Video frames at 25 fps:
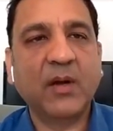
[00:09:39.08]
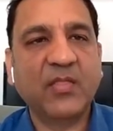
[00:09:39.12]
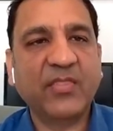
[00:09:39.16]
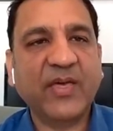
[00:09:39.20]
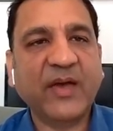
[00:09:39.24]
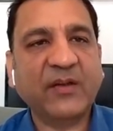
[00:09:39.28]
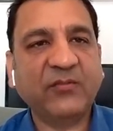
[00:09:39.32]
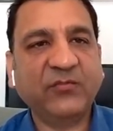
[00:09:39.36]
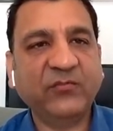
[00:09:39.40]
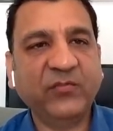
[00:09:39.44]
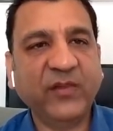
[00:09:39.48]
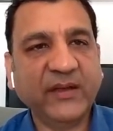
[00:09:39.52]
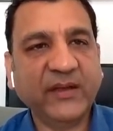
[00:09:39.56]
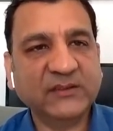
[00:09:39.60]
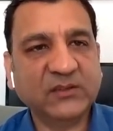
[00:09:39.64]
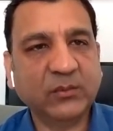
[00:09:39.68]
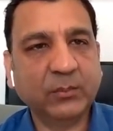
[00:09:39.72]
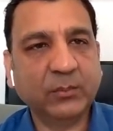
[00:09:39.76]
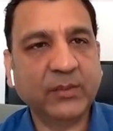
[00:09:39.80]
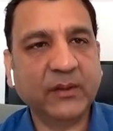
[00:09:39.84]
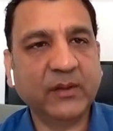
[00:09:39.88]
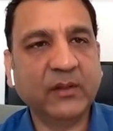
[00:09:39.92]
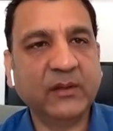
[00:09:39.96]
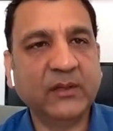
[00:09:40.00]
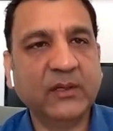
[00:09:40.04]
That
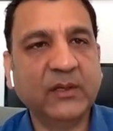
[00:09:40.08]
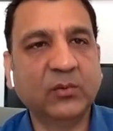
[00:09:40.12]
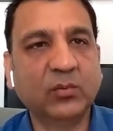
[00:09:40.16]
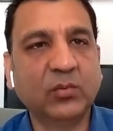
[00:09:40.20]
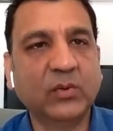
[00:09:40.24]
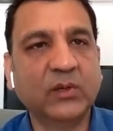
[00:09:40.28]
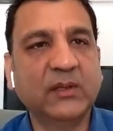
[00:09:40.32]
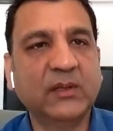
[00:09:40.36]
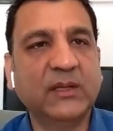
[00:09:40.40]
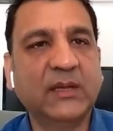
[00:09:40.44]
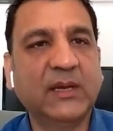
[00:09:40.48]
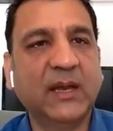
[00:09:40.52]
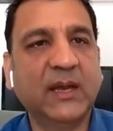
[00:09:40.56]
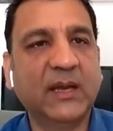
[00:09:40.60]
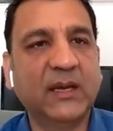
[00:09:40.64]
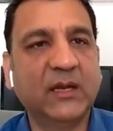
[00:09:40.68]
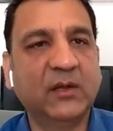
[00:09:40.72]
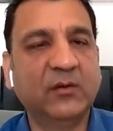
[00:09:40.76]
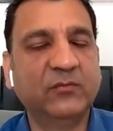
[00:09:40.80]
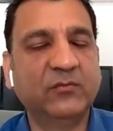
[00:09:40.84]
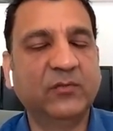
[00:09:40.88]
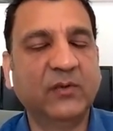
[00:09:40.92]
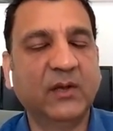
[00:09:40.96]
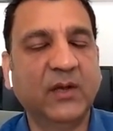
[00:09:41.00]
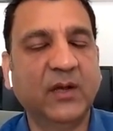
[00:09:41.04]
flexibility really kind
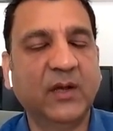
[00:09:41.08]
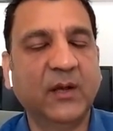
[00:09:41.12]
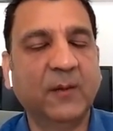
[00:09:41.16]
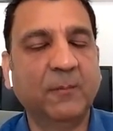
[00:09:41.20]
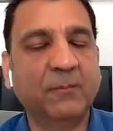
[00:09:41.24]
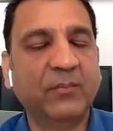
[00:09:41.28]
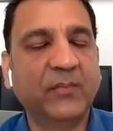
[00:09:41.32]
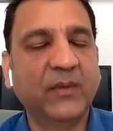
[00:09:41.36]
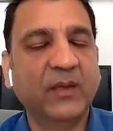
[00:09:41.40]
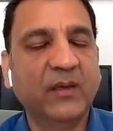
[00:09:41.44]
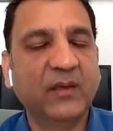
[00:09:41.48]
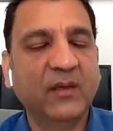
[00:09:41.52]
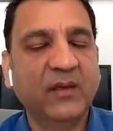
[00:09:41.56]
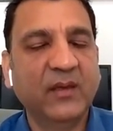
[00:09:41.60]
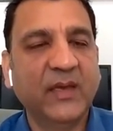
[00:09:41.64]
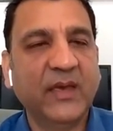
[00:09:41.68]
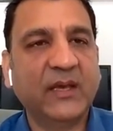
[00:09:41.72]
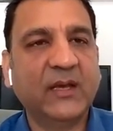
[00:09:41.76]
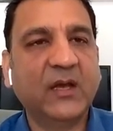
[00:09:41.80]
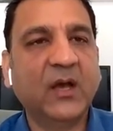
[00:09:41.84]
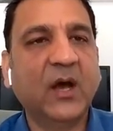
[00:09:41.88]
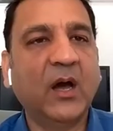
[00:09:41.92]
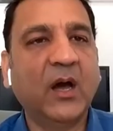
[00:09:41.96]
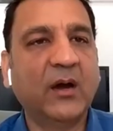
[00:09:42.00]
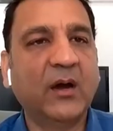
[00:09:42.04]
of, it
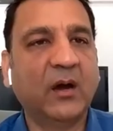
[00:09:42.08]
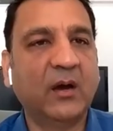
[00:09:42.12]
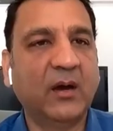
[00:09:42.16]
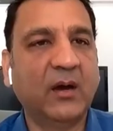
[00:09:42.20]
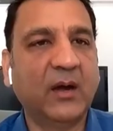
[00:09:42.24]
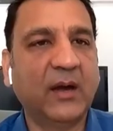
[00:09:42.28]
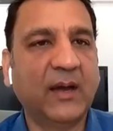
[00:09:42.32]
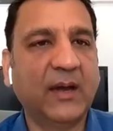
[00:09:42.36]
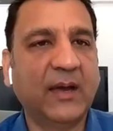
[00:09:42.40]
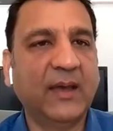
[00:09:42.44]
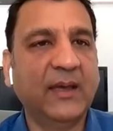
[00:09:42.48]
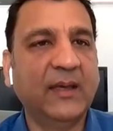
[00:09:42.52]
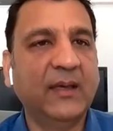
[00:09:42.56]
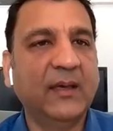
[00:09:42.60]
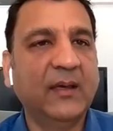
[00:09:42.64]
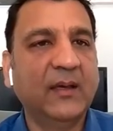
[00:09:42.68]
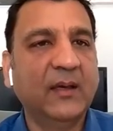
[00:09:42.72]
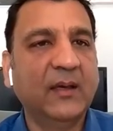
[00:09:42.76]
caught our eye.